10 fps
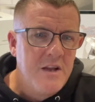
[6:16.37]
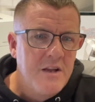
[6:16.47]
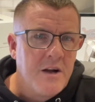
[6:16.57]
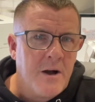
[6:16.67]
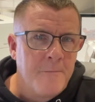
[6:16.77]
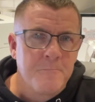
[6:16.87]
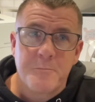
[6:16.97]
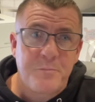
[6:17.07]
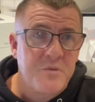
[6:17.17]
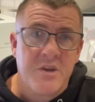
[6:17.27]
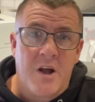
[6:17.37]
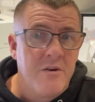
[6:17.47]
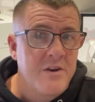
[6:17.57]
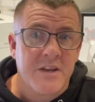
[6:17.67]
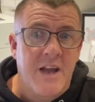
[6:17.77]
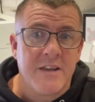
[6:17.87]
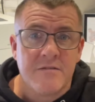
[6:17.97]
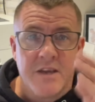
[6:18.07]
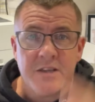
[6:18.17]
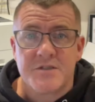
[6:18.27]
And
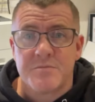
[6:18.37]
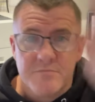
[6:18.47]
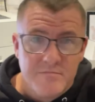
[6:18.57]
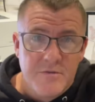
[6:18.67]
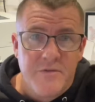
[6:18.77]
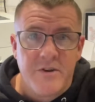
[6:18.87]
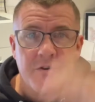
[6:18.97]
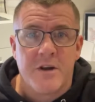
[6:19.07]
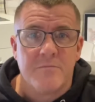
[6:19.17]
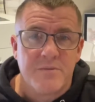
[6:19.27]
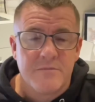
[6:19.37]
again, it's moving on up.